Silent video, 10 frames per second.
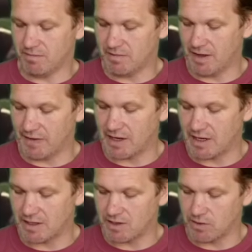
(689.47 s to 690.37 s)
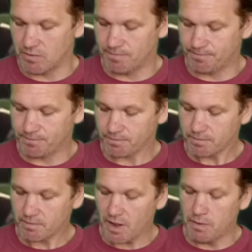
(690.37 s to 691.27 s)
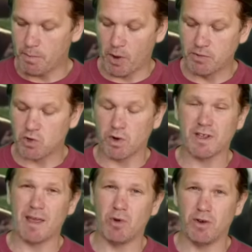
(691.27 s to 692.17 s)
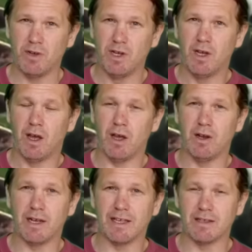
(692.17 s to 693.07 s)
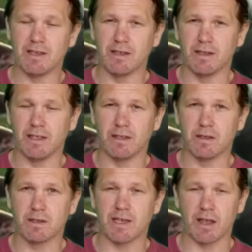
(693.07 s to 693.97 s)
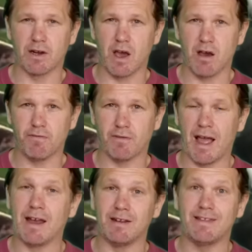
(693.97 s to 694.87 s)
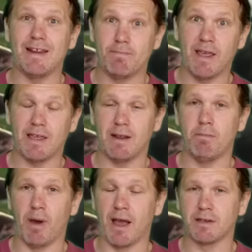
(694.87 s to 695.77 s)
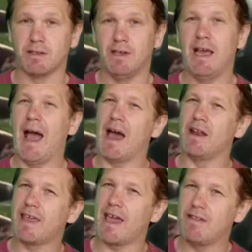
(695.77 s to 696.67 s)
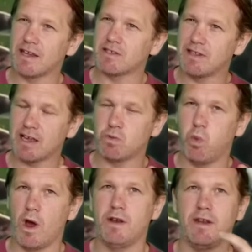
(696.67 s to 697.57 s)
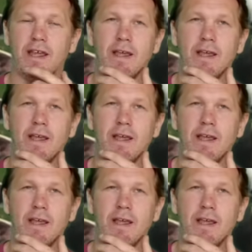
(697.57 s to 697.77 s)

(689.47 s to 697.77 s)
they needed to. The Bob squad came on early in the second half and did make an impact. And again, that's one